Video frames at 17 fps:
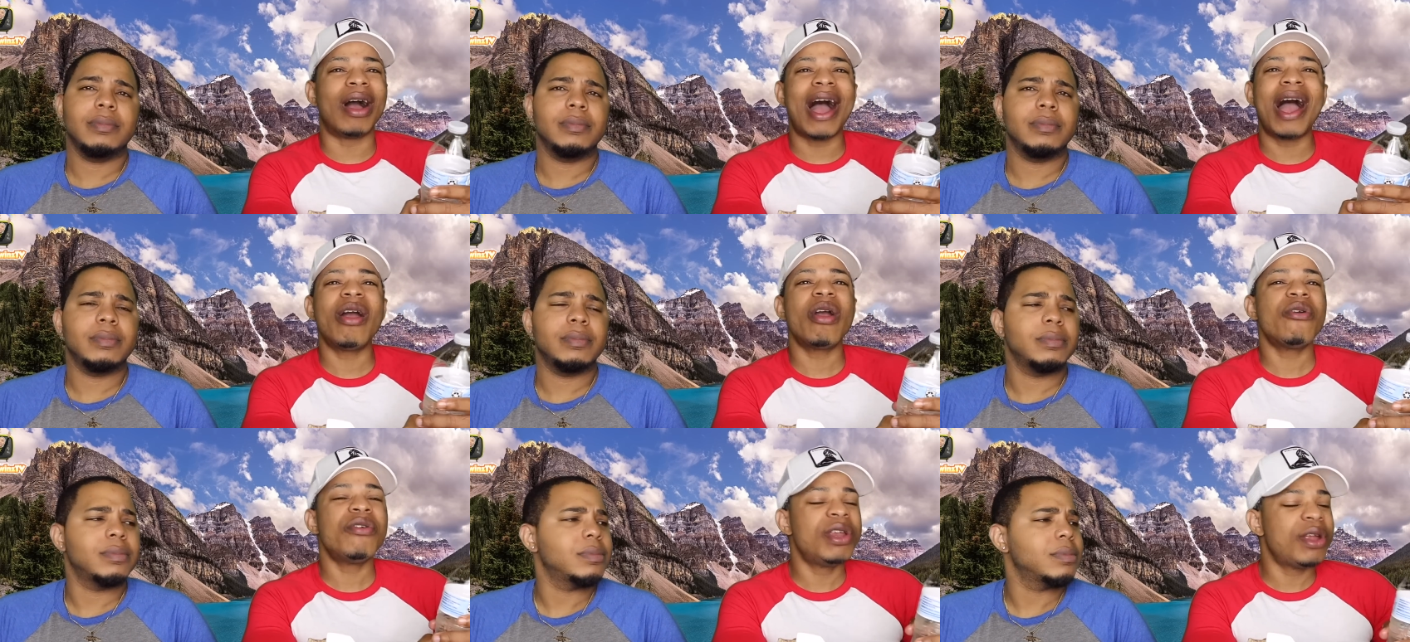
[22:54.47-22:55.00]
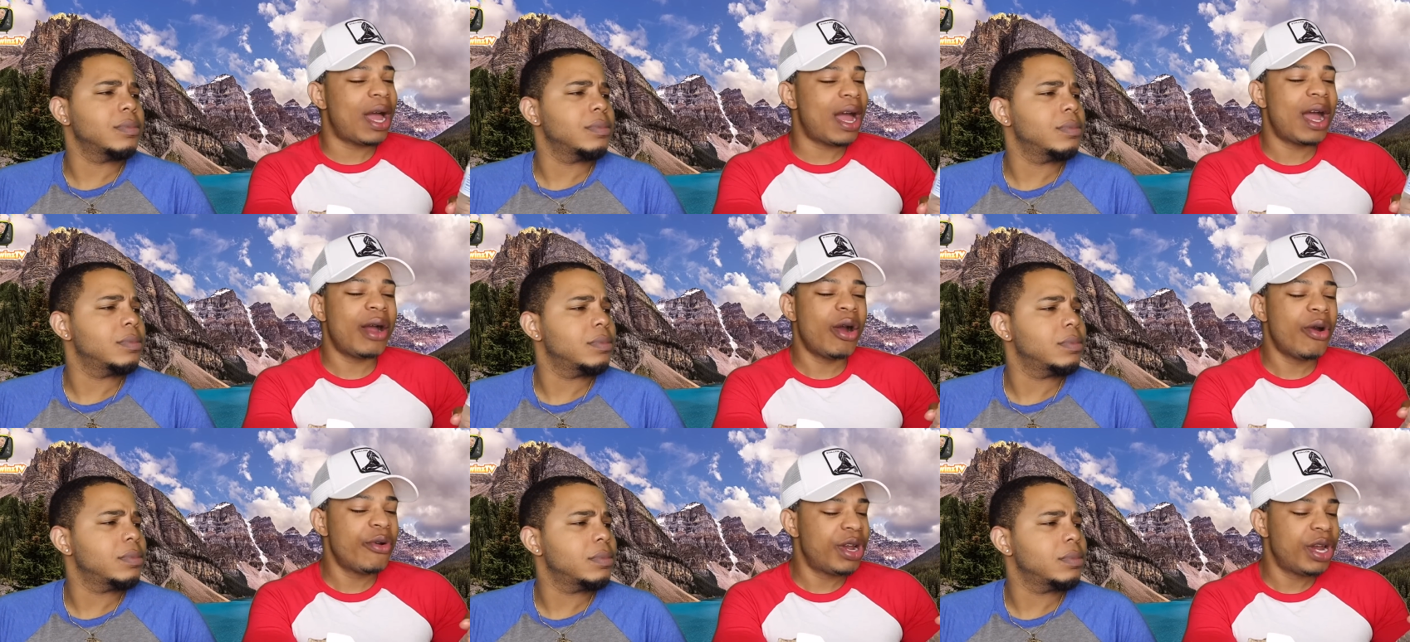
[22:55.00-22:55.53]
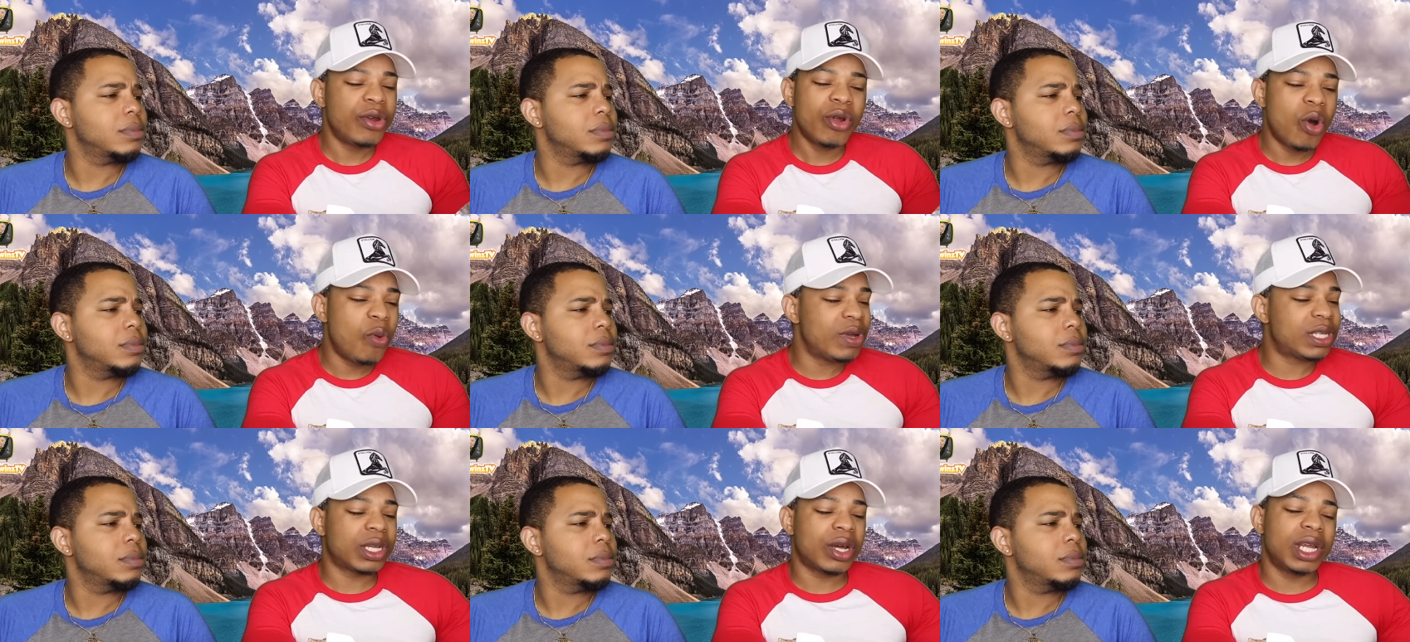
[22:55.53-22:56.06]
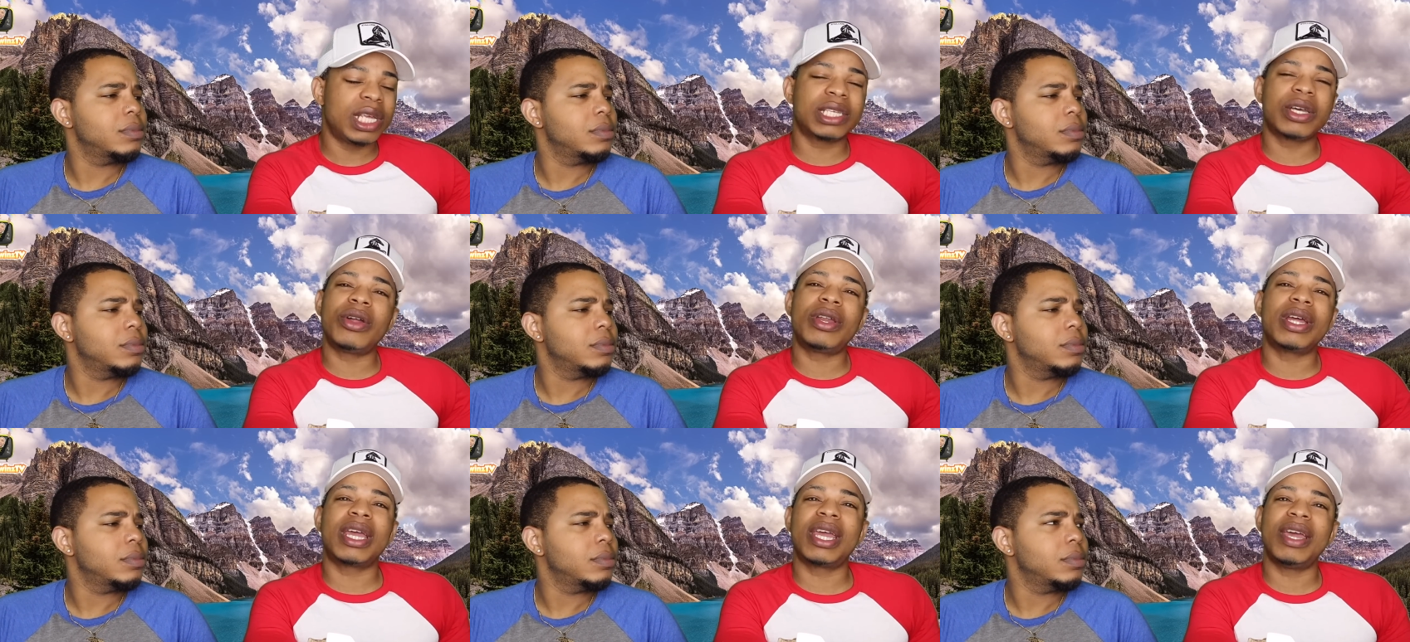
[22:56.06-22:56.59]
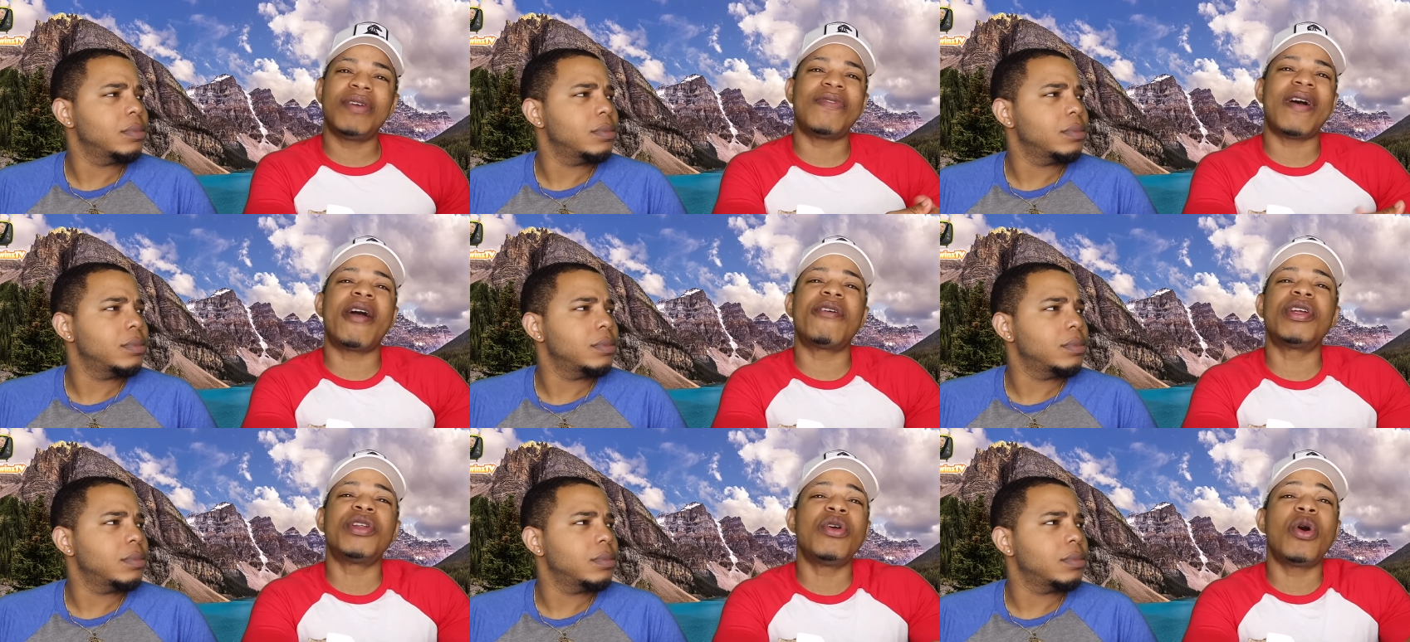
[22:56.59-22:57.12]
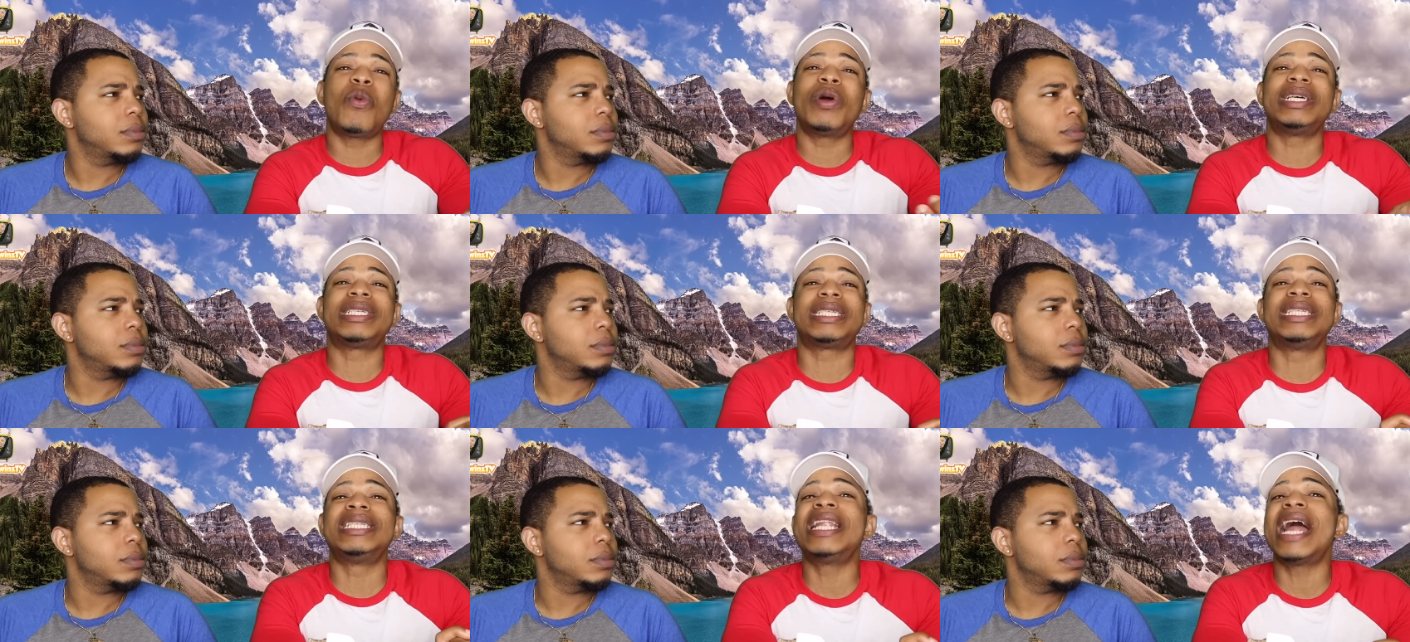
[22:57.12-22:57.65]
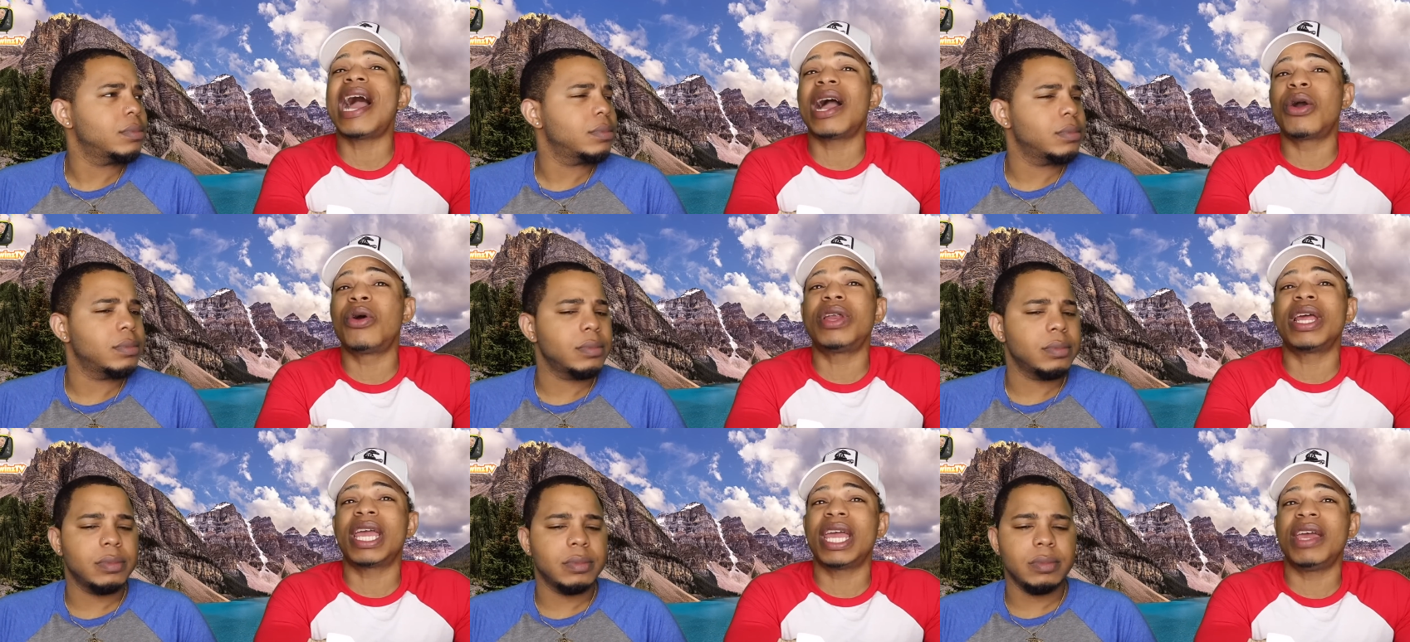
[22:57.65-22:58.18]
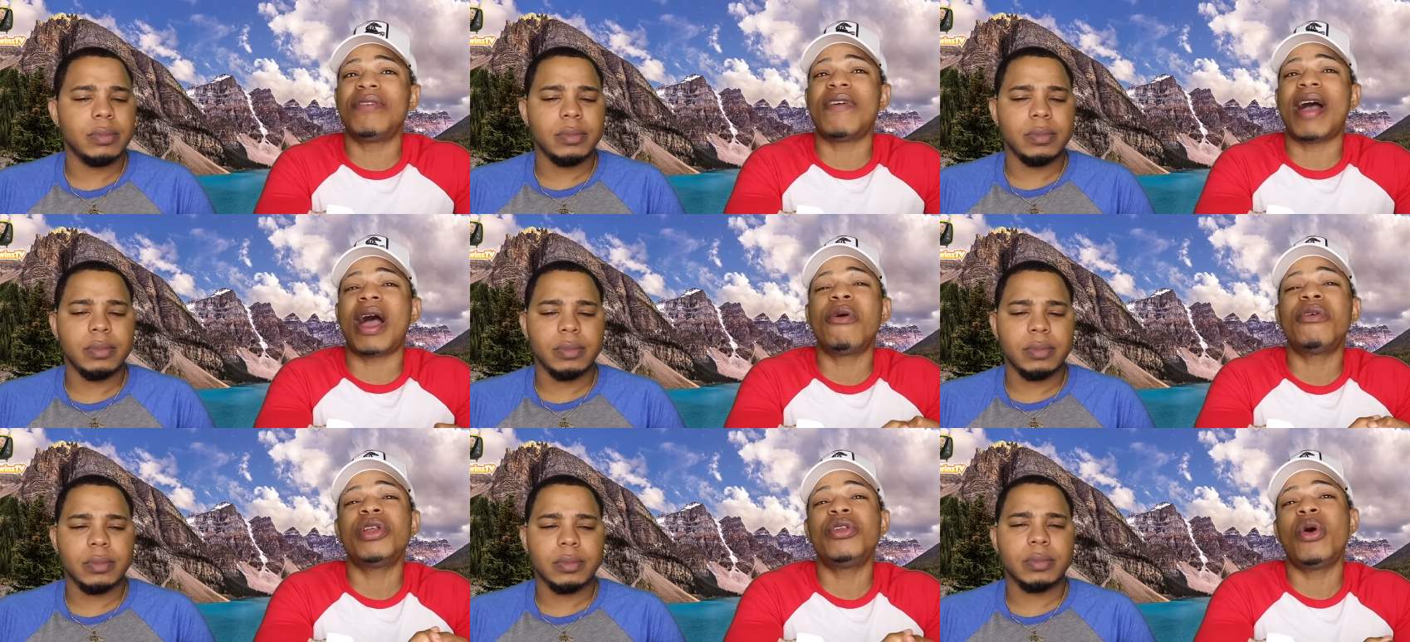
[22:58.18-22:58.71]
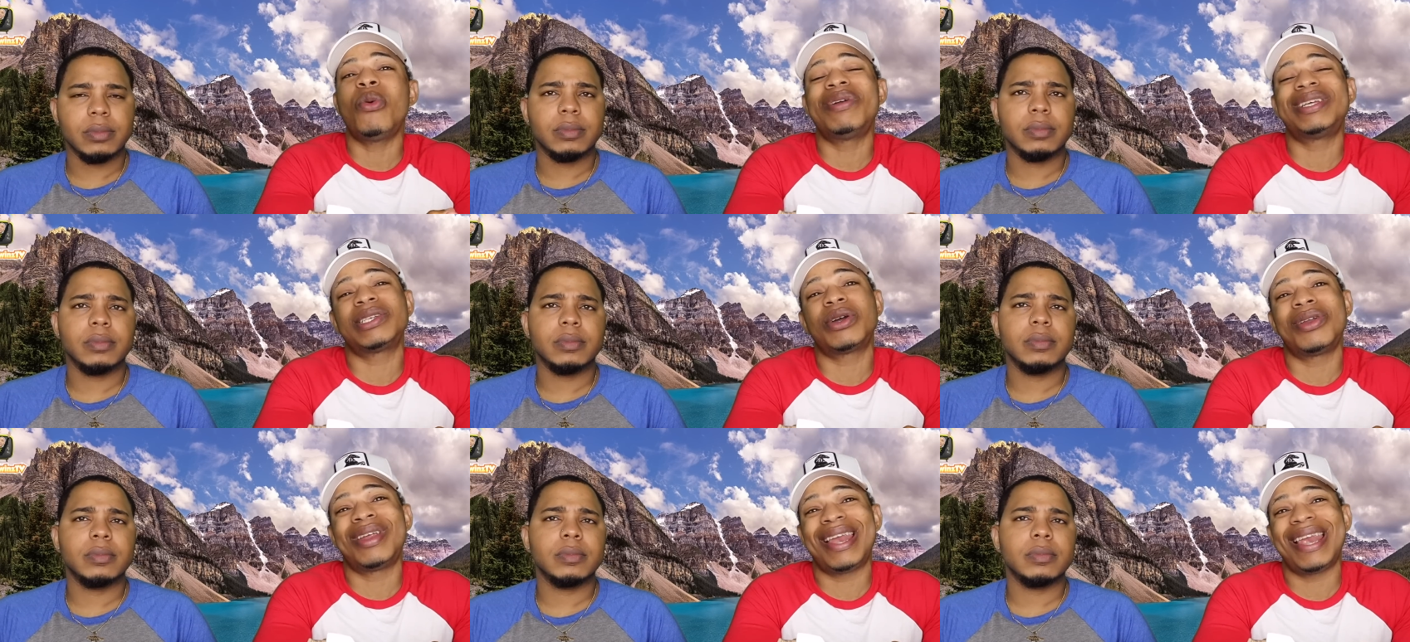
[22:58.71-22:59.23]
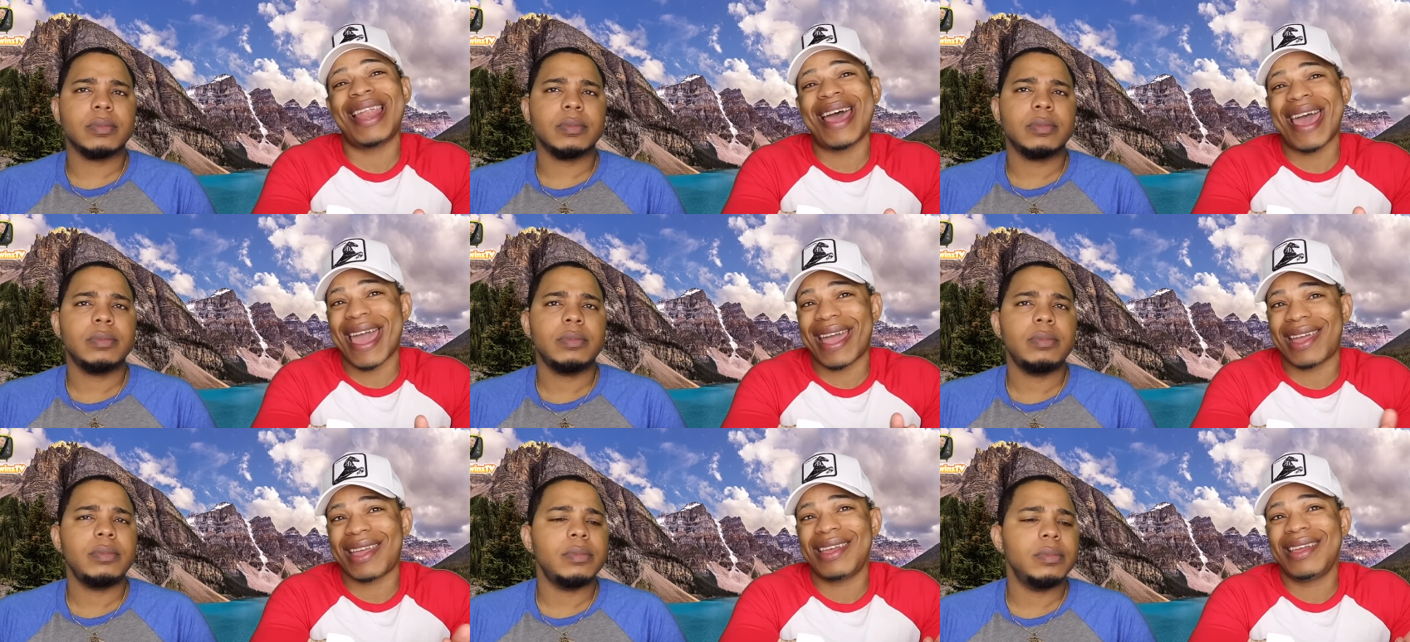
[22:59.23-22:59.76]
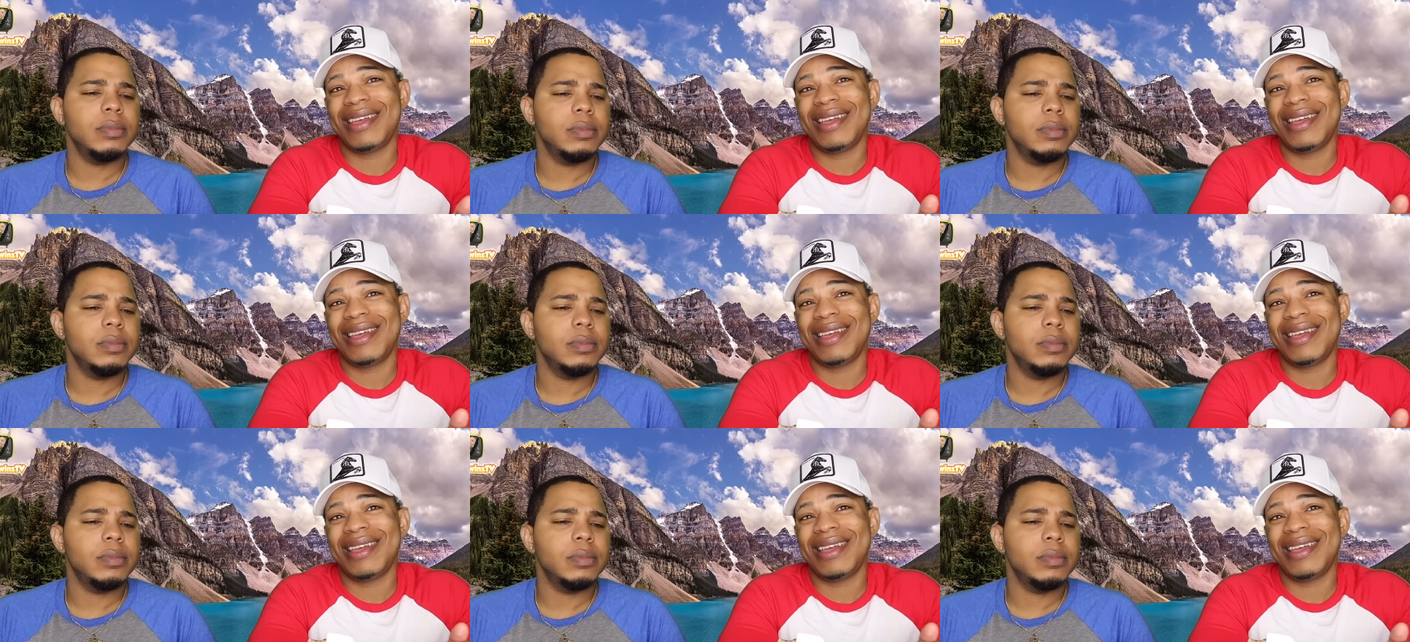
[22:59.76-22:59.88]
Speaker 1: I already, I already know what's it's gonna give. I already know what it's not gonna give. I already know what it's gonna lack.